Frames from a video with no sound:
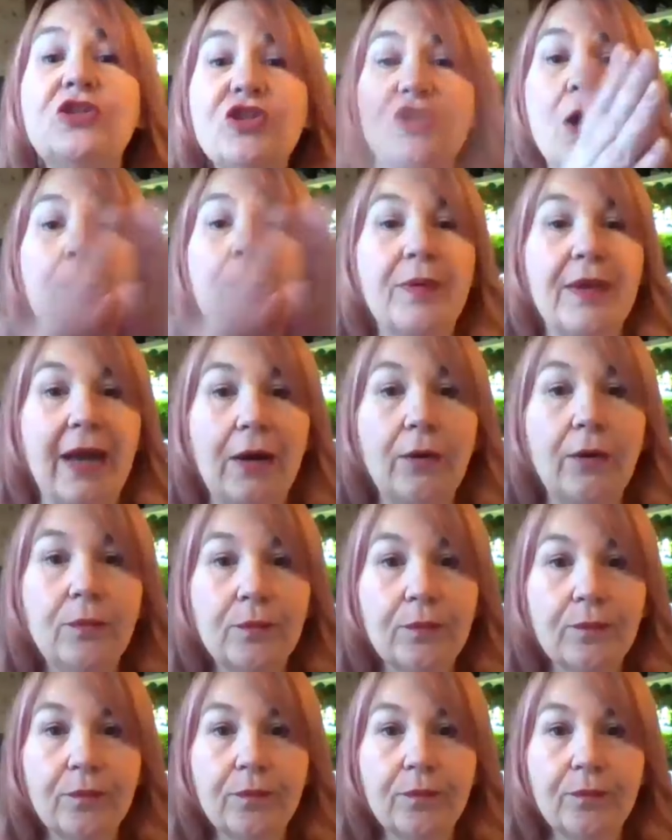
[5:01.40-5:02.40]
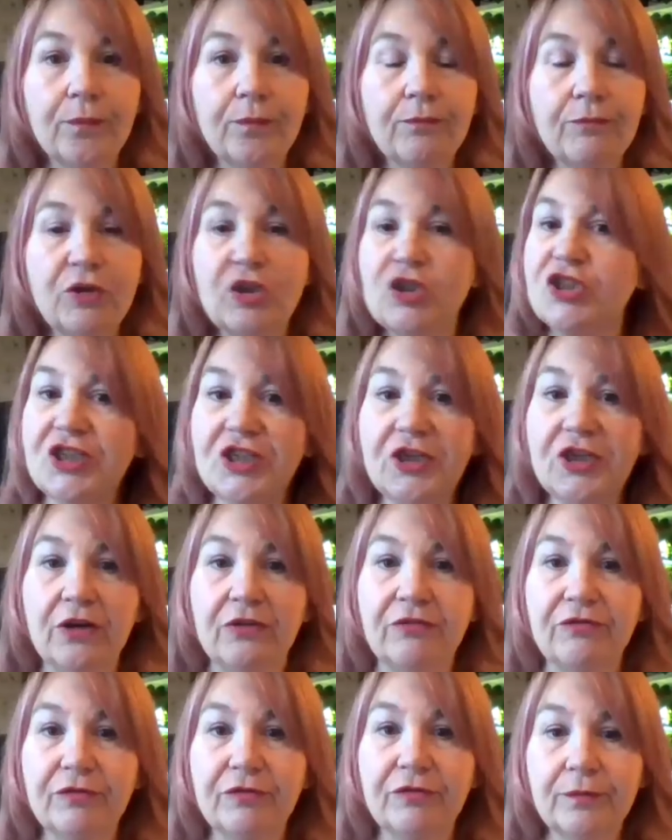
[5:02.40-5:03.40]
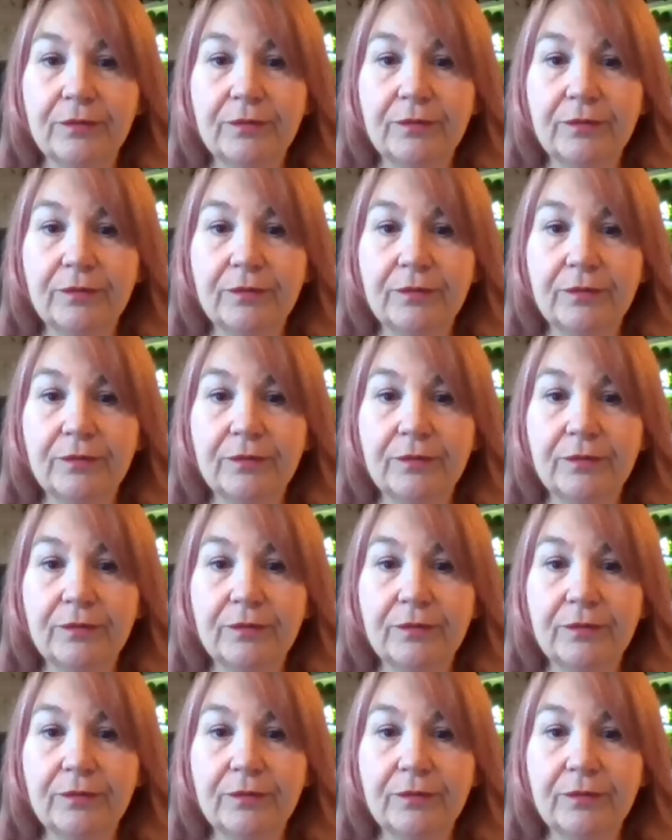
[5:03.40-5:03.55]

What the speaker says: to stop now, just enough.